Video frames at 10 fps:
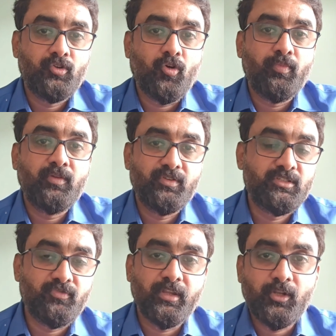topic, which
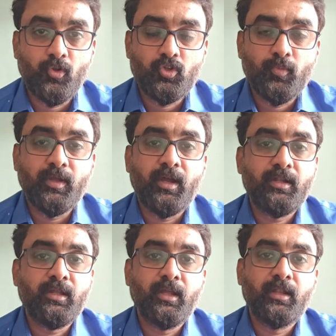is very close to my
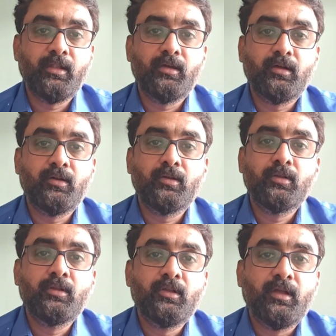heart. And
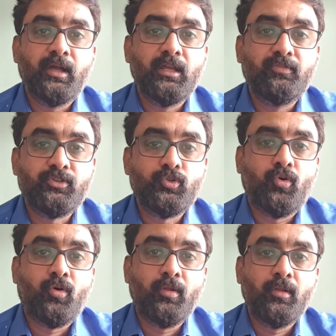I wish
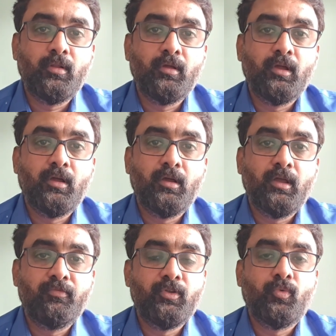you
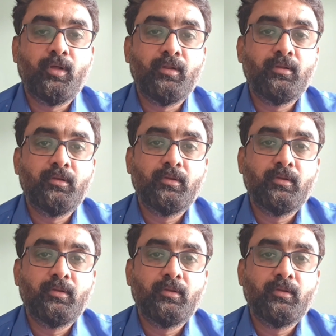all, everyone,